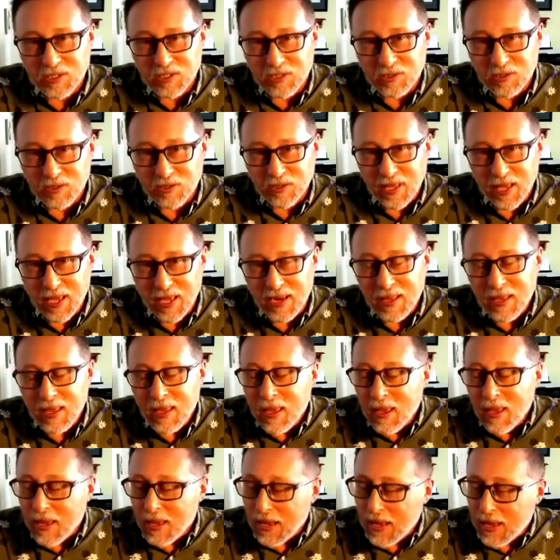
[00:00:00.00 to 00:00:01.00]
to do that.
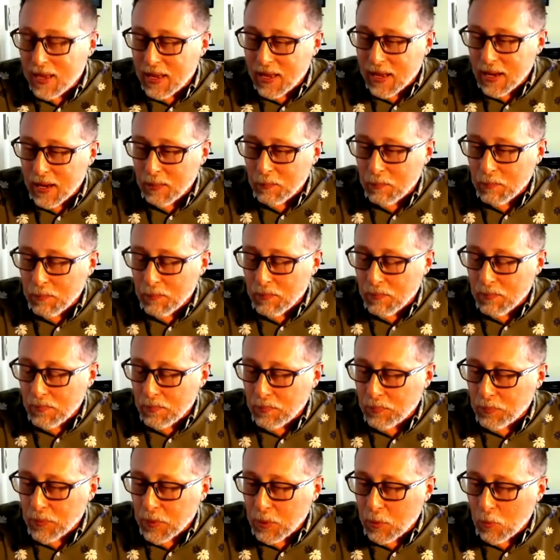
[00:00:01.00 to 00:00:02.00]
And
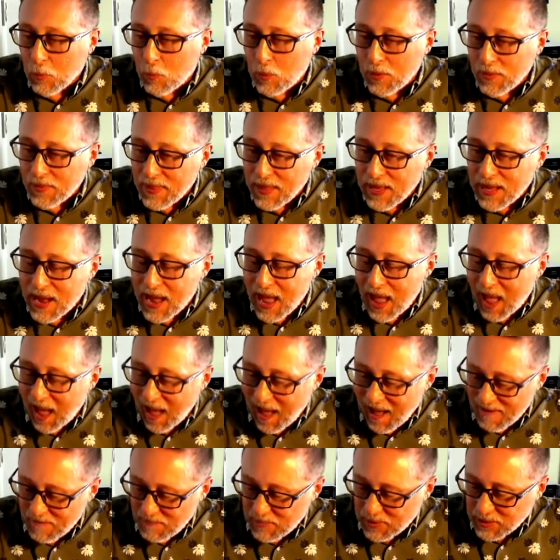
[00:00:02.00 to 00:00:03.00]
one thing I
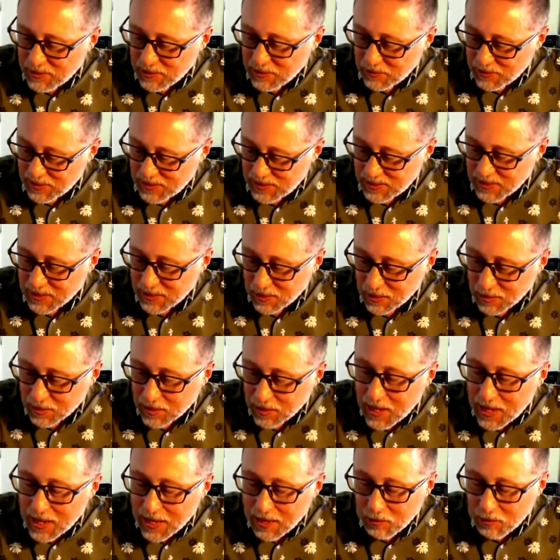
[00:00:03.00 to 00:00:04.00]
have been noticing a
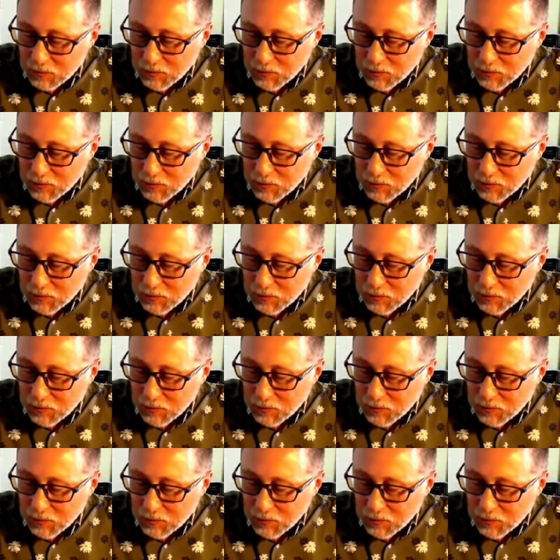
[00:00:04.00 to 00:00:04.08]
lot